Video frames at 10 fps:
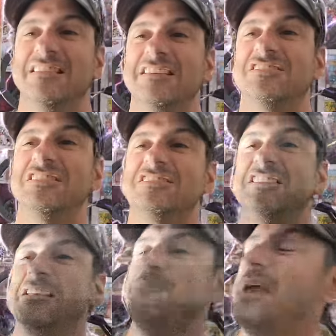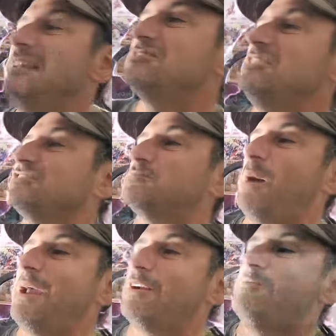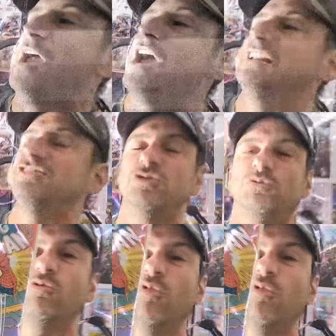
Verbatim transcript: This is The Amazing Spider-Man, issue